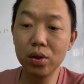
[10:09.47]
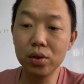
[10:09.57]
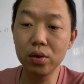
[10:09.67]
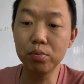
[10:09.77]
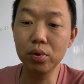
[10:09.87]
it's
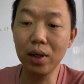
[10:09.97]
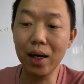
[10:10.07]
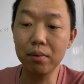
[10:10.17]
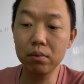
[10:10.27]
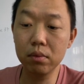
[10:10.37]
going to pull
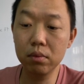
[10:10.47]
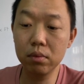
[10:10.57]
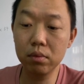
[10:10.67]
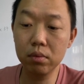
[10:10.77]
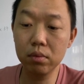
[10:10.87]
up
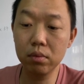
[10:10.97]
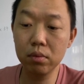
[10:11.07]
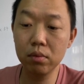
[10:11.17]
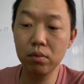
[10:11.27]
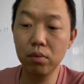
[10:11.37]

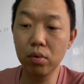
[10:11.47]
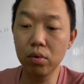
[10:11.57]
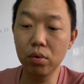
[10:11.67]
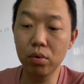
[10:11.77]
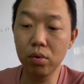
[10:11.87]

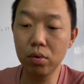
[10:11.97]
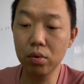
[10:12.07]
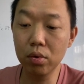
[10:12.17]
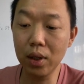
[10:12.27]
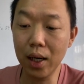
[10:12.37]

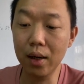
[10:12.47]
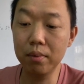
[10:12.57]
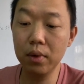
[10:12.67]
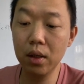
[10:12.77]
pull up.